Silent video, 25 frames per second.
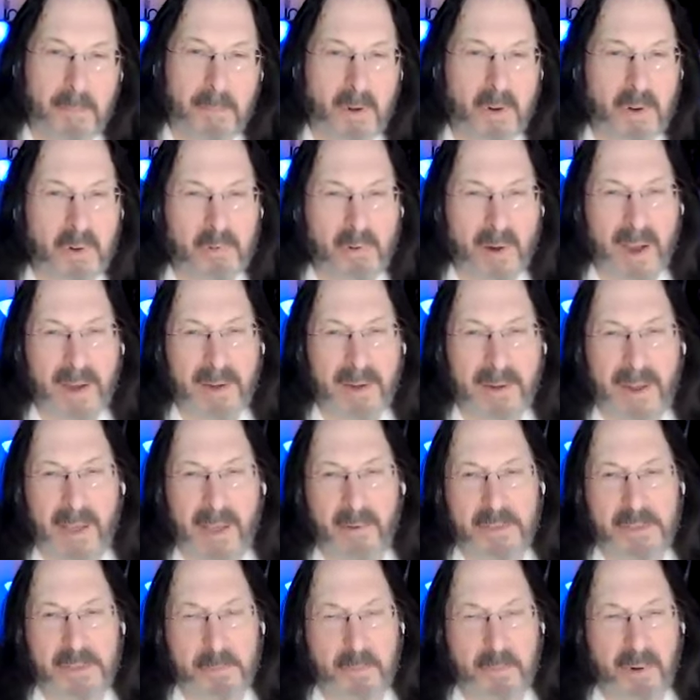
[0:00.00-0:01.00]
The mood right
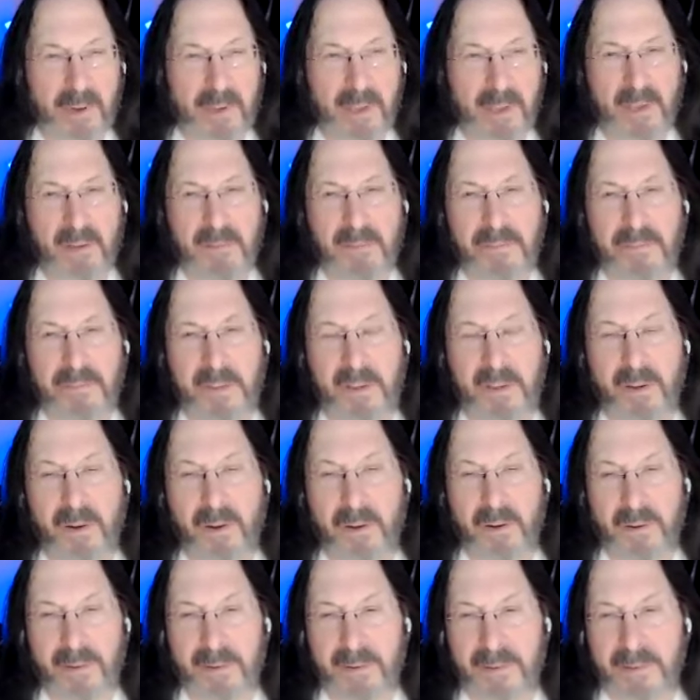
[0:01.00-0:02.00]
now is bringing
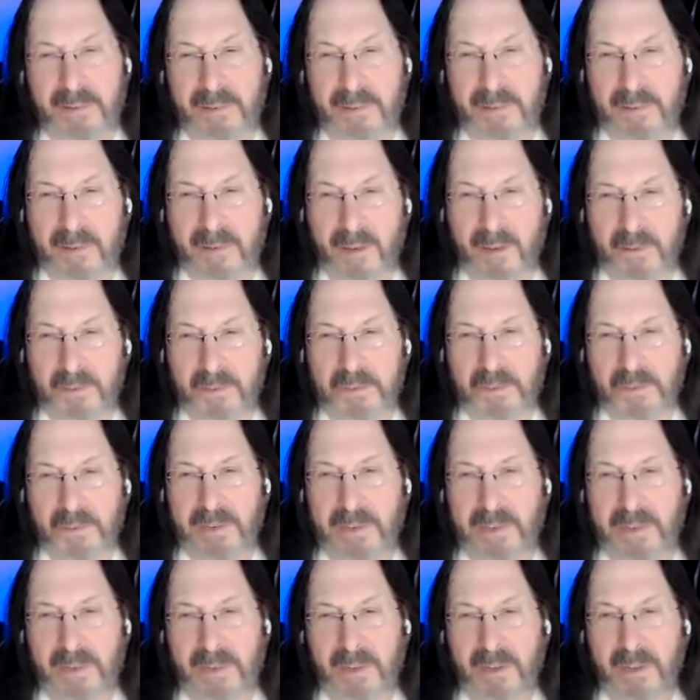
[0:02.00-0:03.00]
fear into the culture,
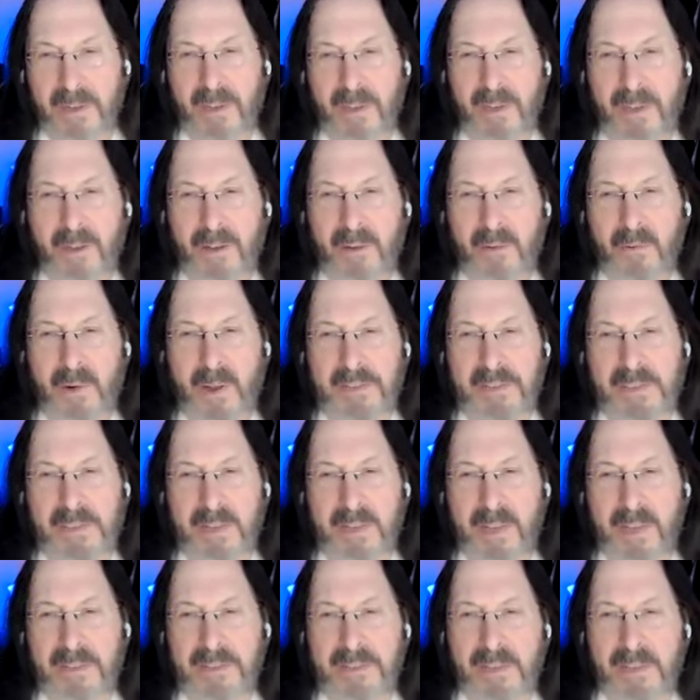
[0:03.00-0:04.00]
and it
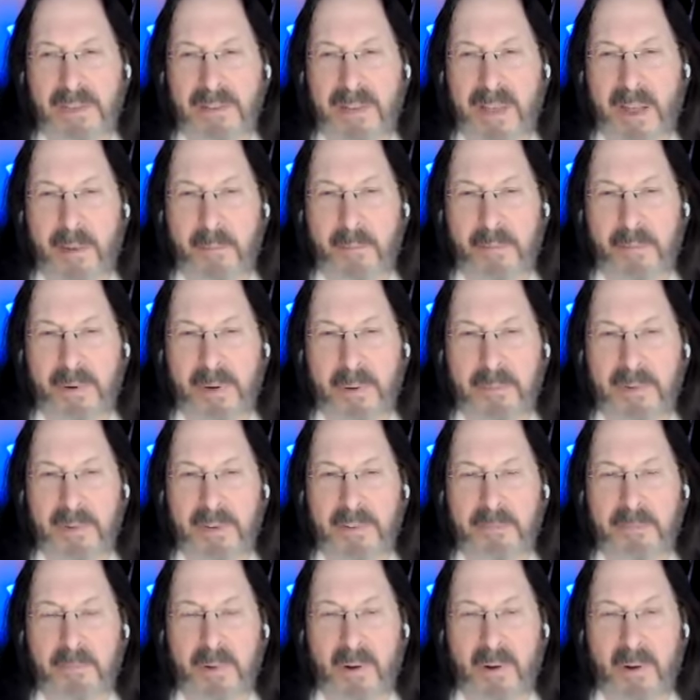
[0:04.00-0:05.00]
resonates in that
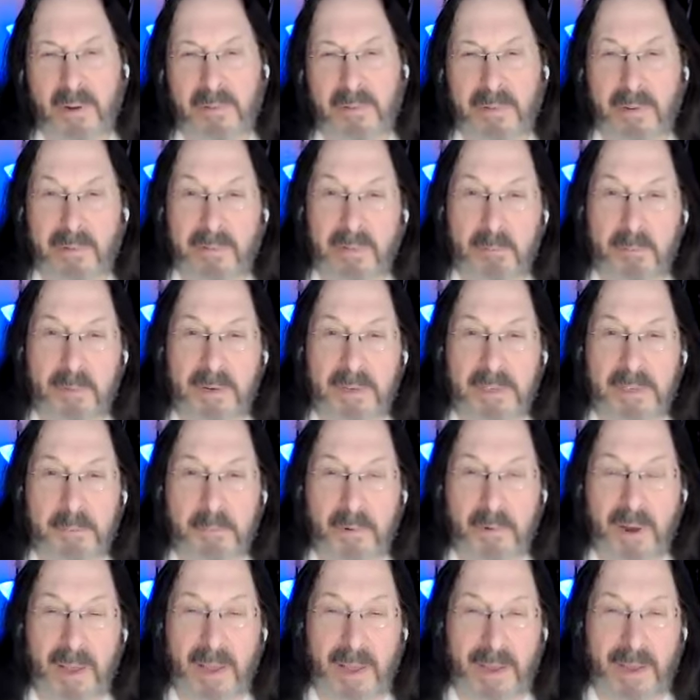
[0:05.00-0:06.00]
primitive part of everybody's
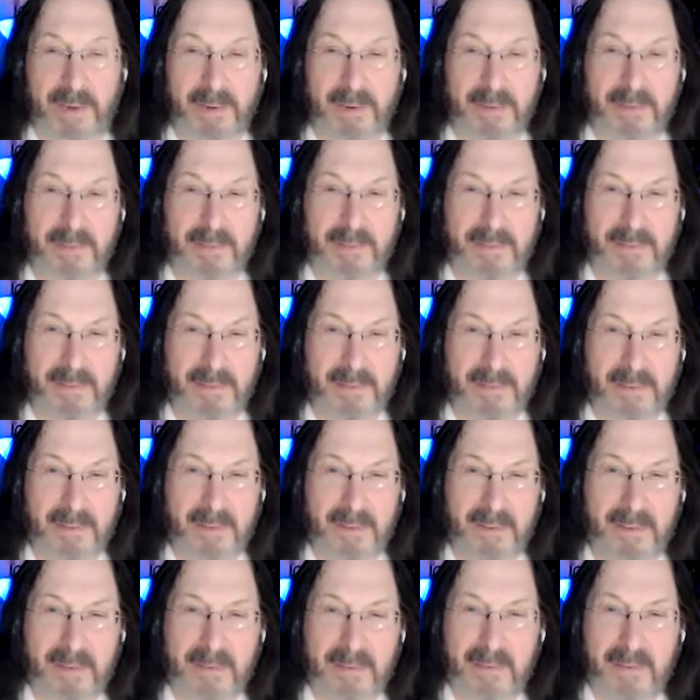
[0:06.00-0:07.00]
brain
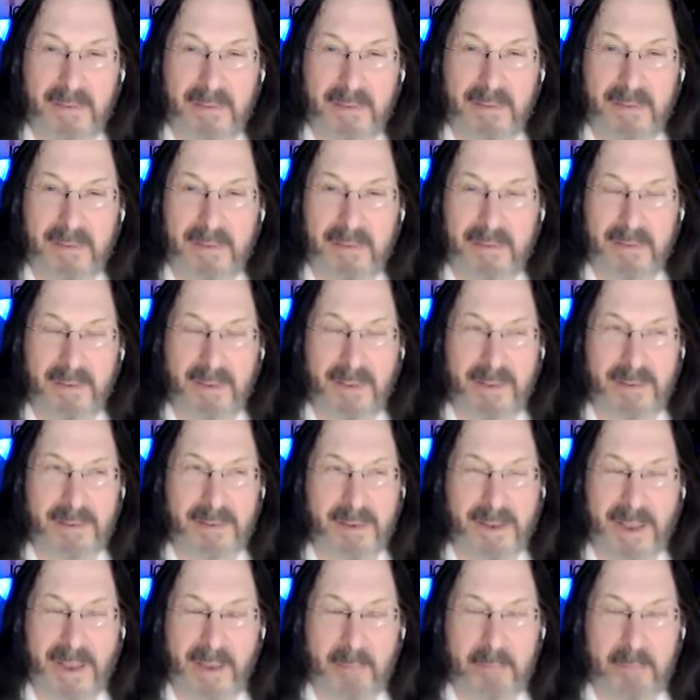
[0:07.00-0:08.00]
and
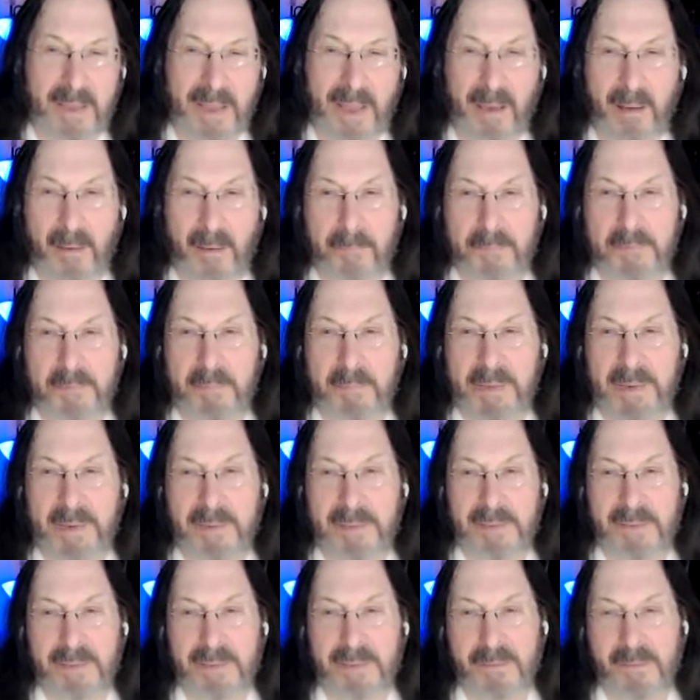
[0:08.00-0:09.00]
it can't be helped
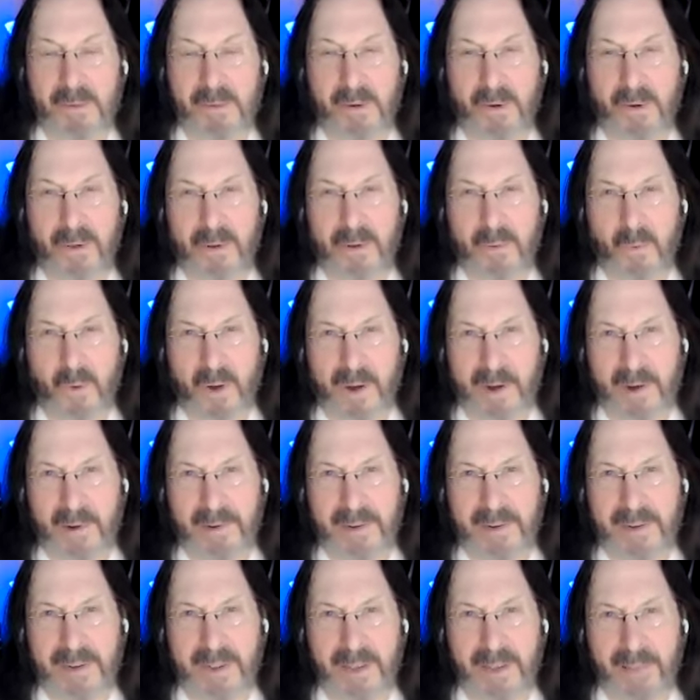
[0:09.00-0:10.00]
because we're all
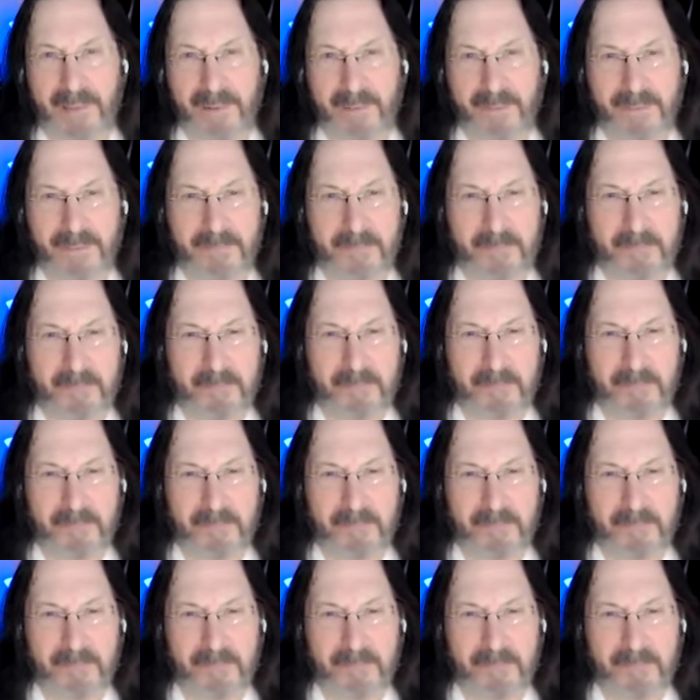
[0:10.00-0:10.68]
wired together.